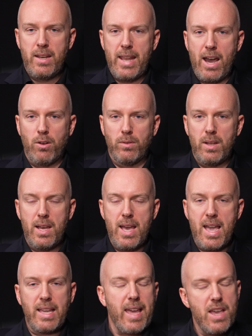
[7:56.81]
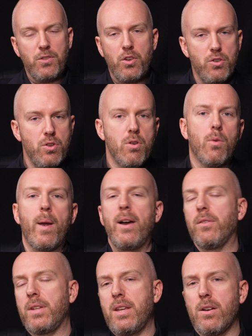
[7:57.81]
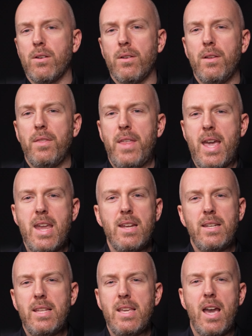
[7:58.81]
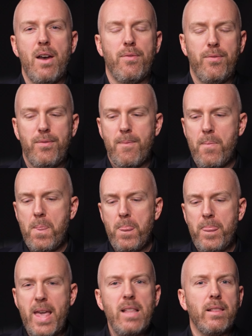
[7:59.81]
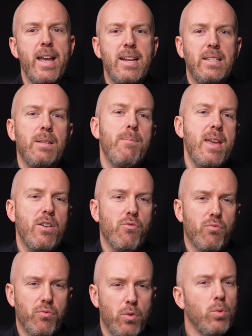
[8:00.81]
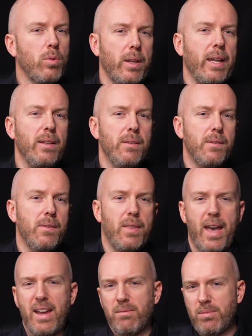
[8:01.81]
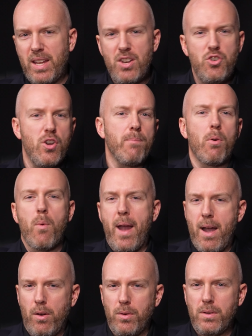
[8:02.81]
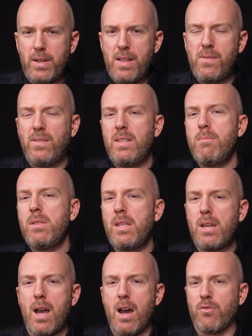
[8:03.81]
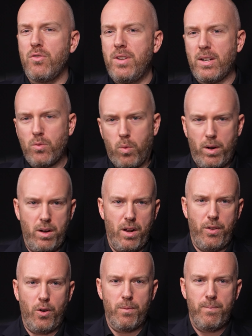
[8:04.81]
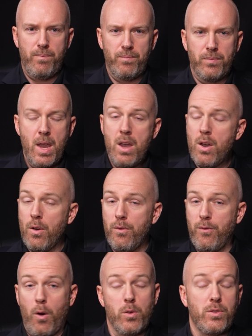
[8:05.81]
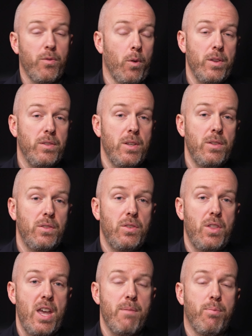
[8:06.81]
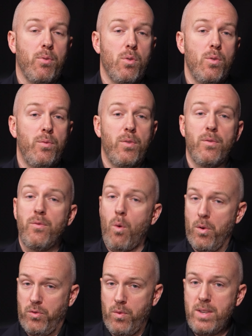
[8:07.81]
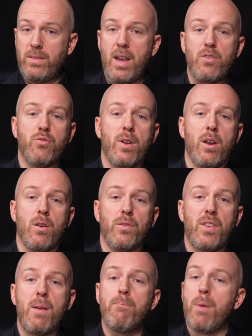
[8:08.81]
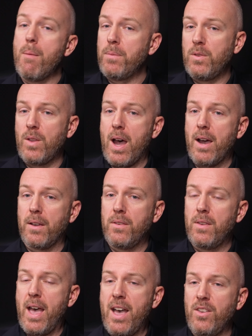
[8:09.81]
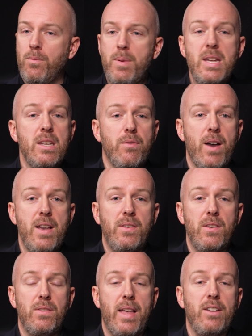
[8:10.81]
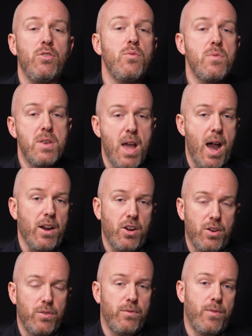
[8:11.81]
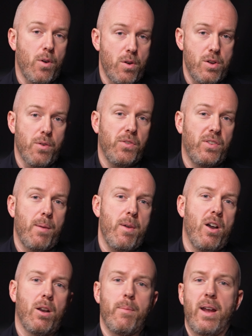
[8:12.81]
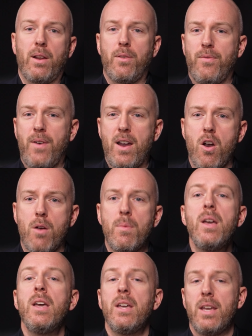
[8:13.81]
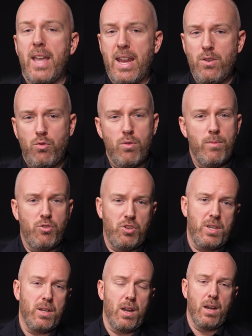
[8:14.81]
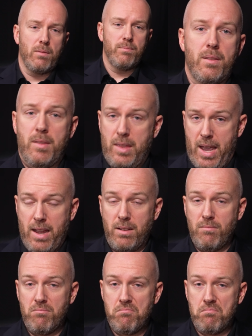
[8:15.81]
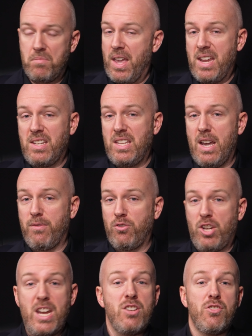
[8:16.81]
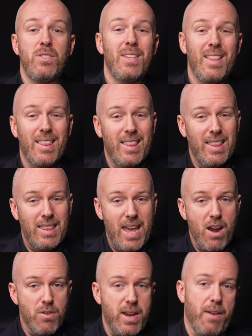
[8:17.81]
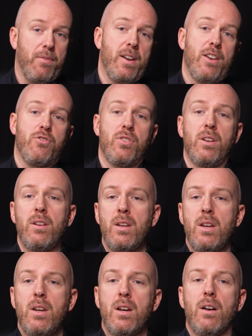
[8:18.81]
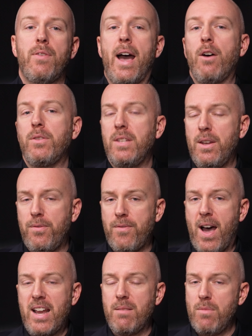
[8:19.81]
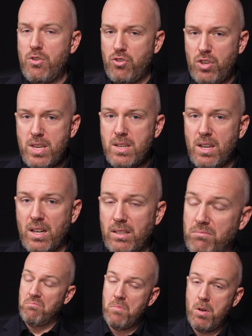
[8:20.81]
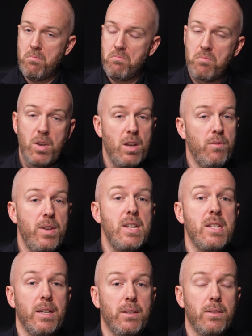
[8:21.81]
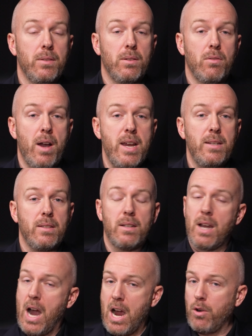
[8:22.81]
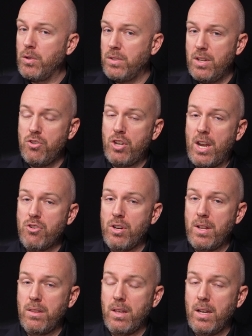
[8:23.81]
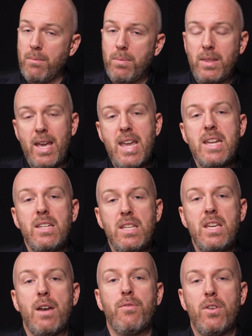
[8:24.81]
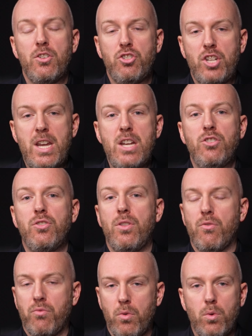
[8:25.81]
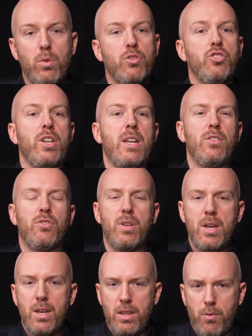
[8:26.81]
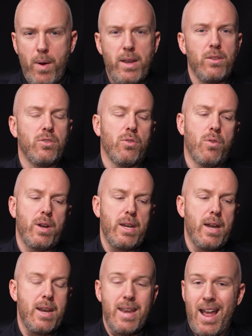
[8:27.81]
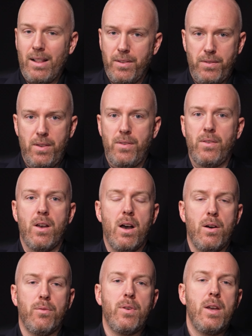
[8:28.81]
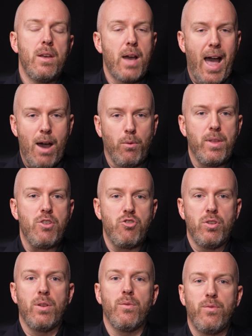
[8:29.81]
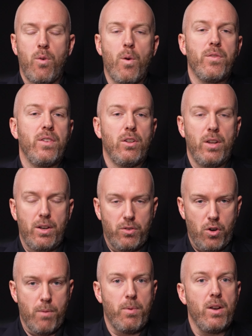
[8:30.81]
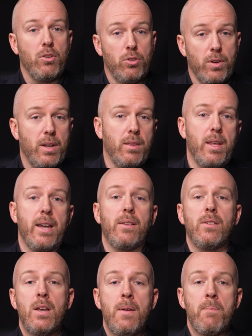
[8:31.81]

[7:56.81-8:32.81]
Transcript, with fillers: Now, in case you're new around here, the A T F, they like to make rulings that can jump around and seemingly contradict one another. First, for instance, they approve force reset triggers and bump stocks as being devices that do not convert your semi-automatic firearm into a machine gun. Then, the A T F changes their definition of how to define a machine gun. Convenient, right? Congress didn't change anything, but the A T F changed the rule, changed the regulatory analysis of how they should enforce and interpret and look at things.